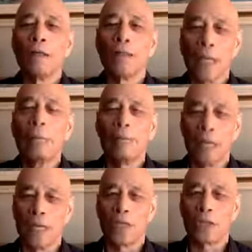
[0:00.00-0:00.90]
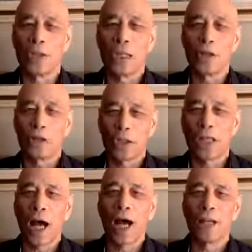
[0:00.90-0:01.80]
light beings on the other
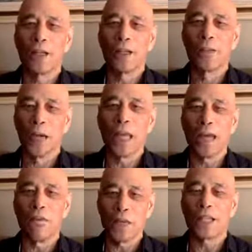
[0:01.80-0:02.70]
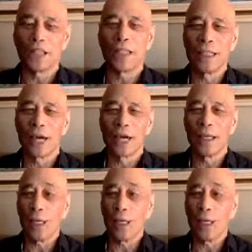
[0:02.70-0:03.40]
side when they physically die.